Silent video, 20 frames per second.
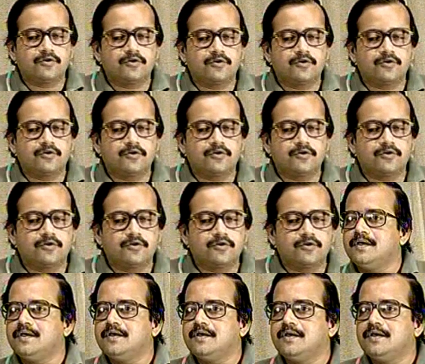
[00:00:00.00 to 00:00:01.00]
comes in.
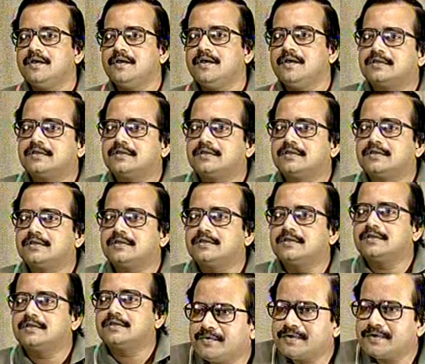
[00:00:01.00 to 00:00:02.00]
So that is a band
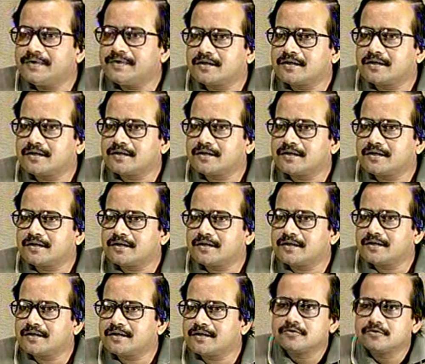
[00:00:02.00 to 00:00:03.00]
limited noise.
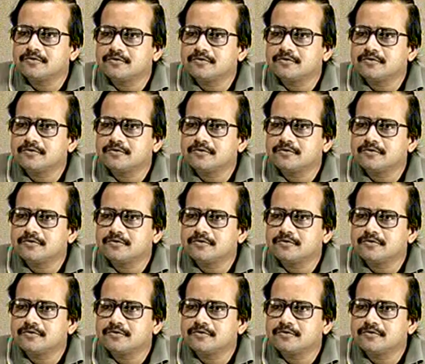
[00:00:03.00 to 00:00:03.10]
So the